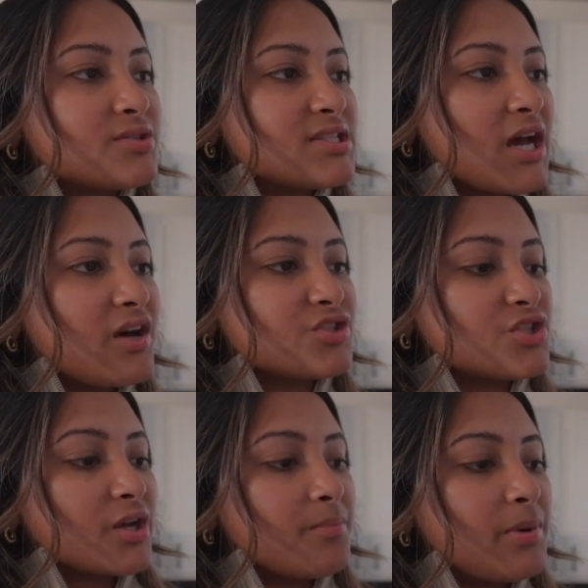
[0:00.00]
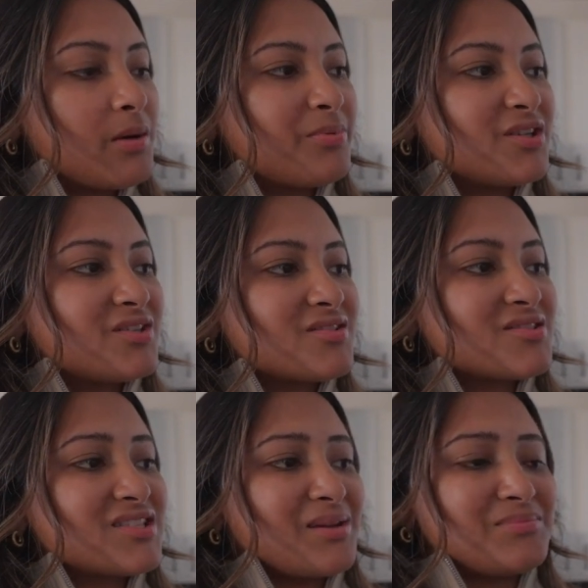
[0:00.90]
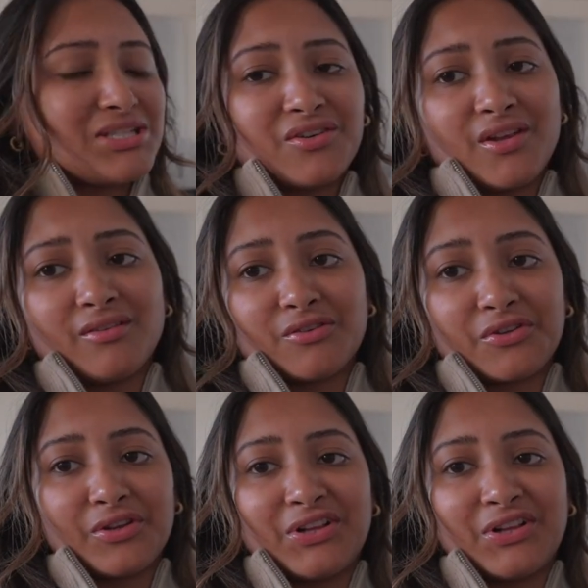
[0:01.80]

style chicken poppers, same deal. They literally